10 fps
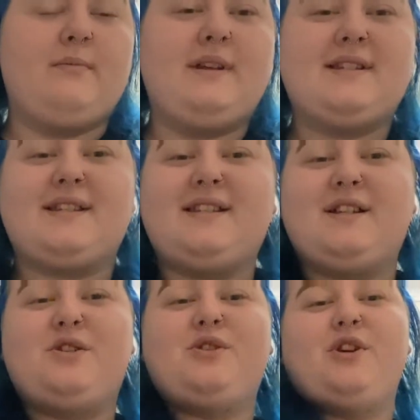It is a
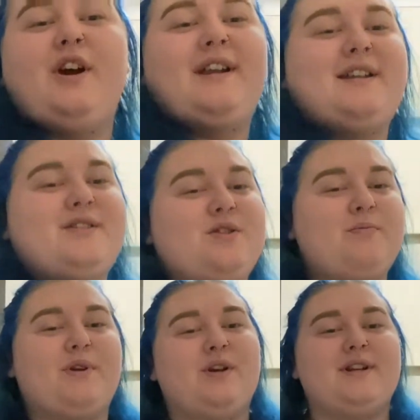stitched shirt. It is
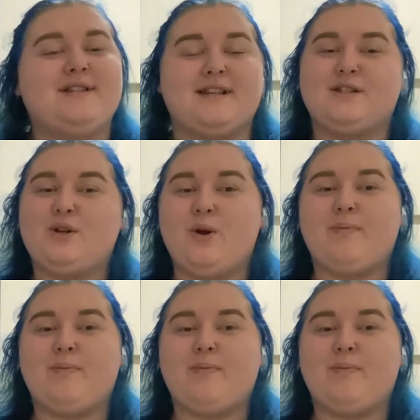super cute. It says nope.